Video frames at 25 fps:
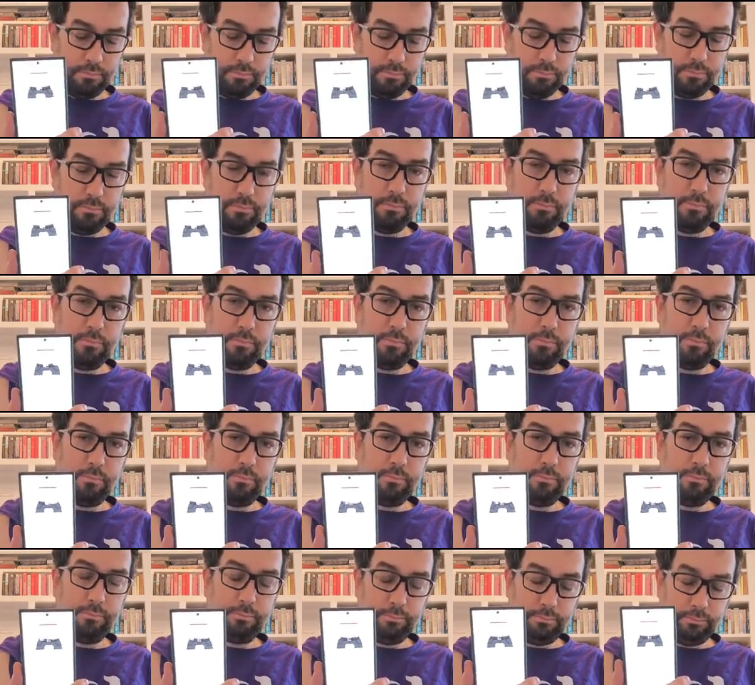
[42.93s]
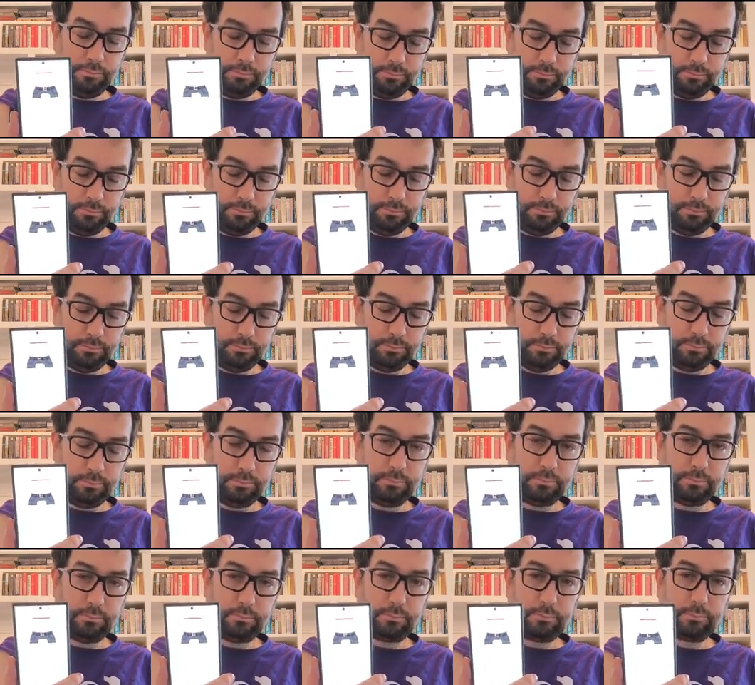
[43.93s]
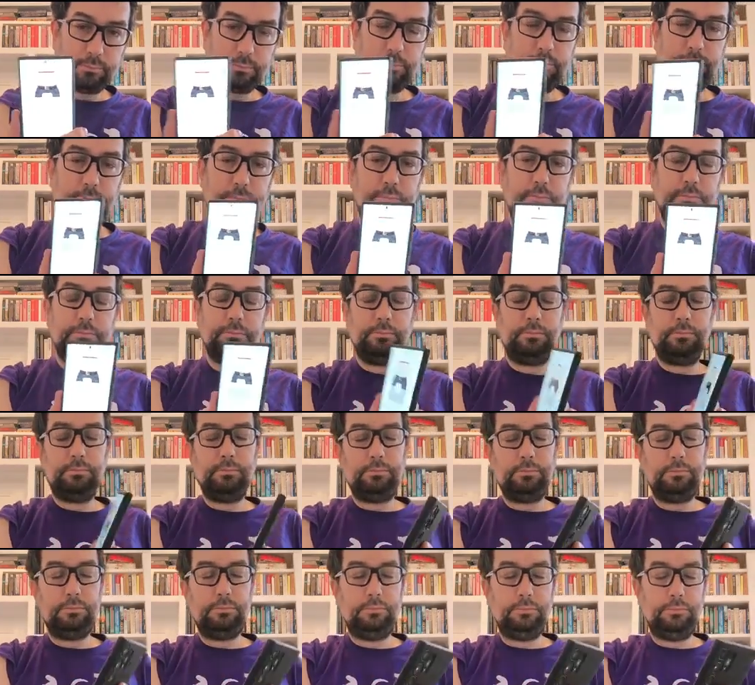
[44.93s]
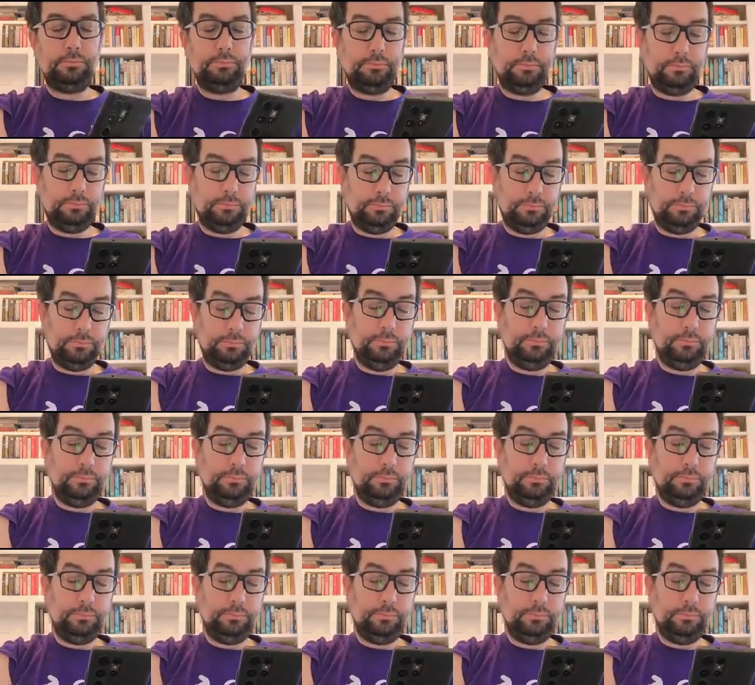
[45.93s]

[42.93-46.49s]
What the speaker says: Nothing is said.